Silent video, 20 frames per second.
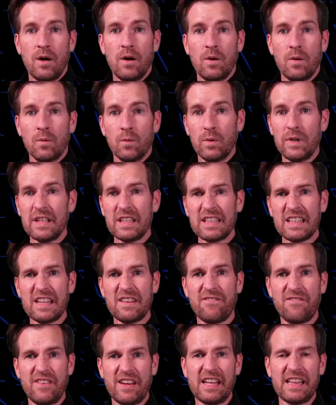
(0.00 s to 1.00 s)
Really,
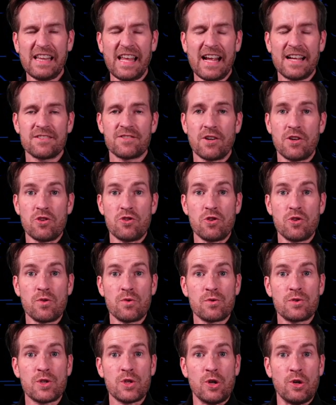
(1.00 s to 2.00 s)
VLANs are
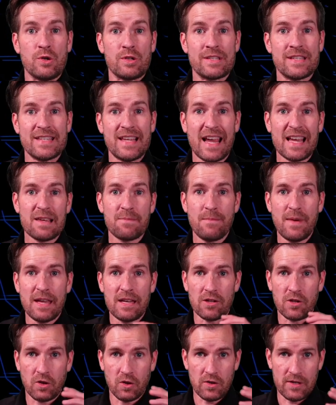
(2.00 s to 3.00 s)
used to
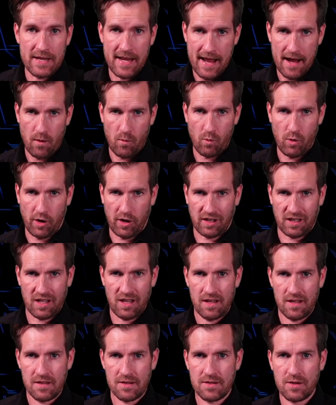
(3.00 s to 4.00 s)
segment your network.
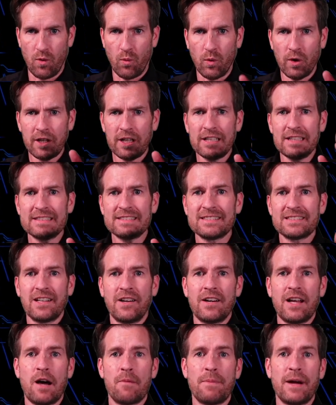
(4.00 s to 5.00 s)
So we're going to
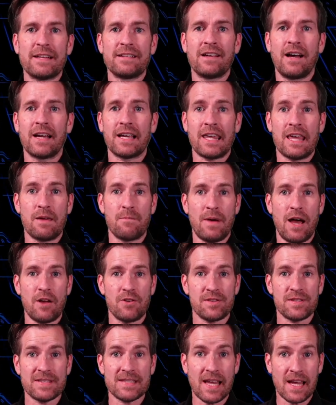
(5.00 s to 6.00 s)
start out by talking
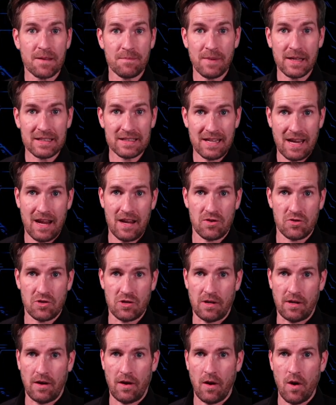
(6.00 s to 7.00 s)
about
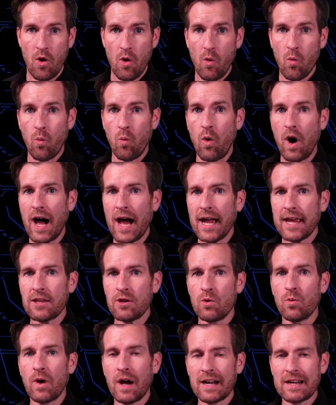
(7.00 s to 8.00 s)
segmentation. Why
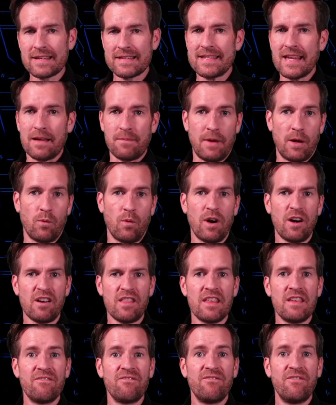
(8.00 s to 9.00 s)
you want to segment. What are
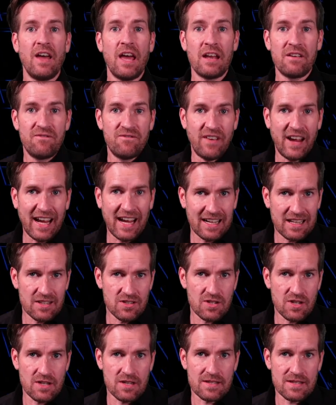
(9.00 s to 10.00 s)
the
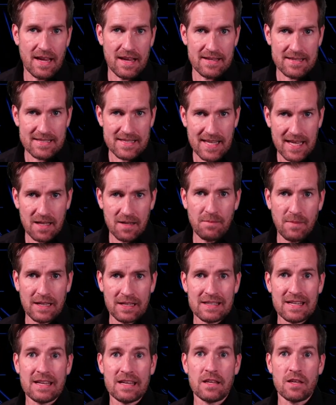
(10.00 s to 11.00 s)
advantages of
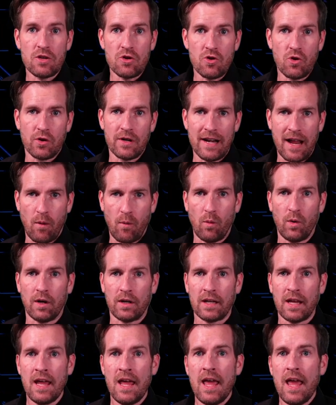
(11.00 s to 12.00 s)
segmenting your
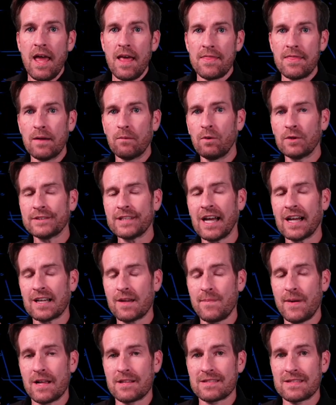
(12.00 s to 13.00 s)
network? Then we'll talk
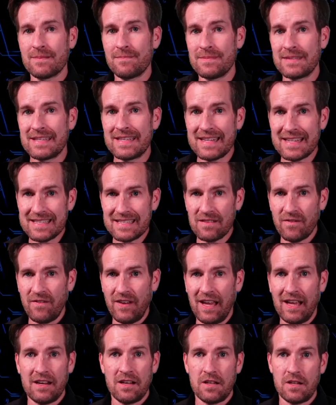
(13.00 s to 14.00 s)
about some
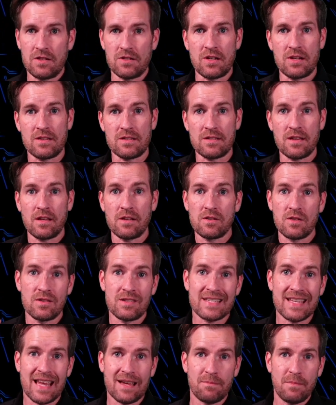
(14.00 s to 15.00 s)
disadvantages to
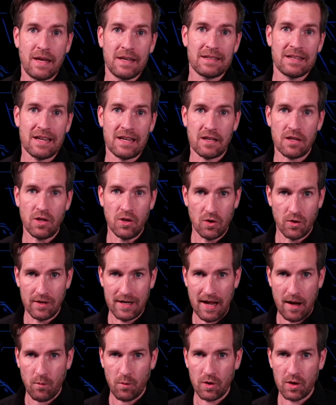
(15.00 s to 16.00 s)
segmenting your
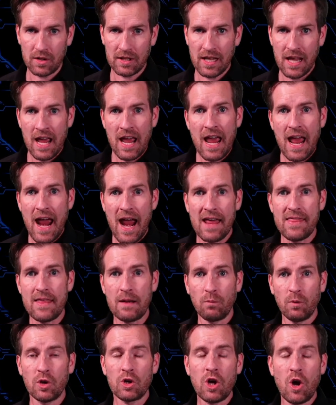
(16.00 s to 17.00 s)
network. And
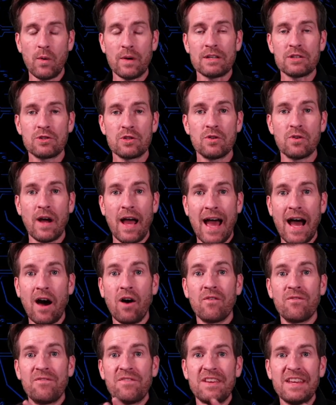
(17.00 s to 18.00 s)
then we'll go into
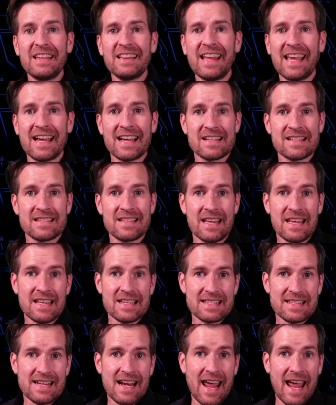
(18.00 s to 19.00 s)
how VLAN
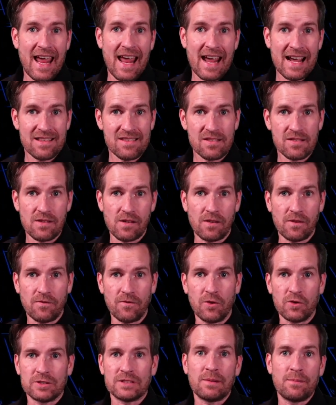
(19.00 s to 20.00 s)
is an answer
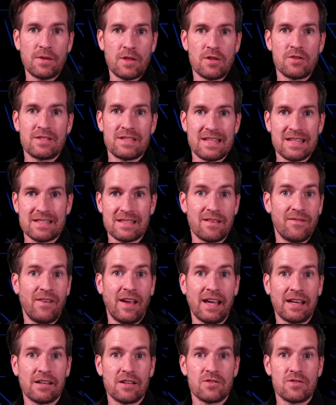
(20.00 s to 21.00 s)
for some of those
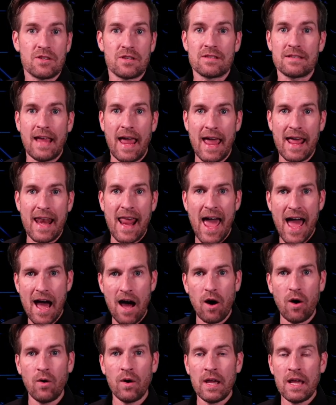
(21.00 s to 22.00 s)
disadvantages and
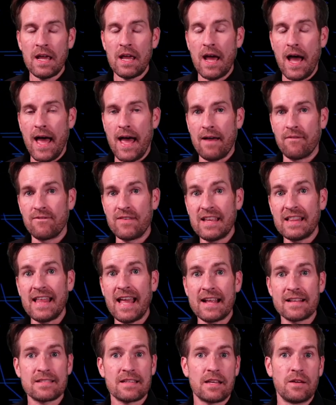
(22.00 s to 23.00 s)
how
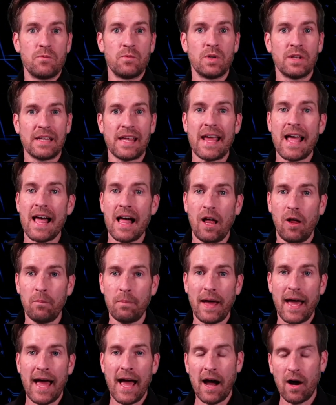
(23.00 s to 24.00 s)
VLANs can really
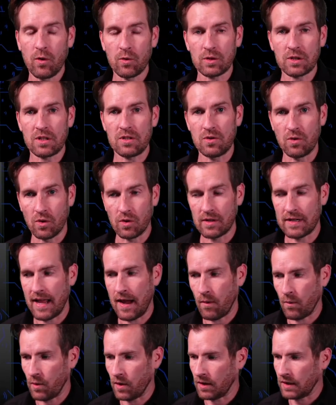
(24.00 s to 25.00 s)
help out your
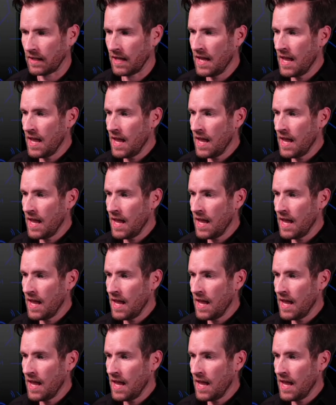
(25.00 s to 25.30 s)
network.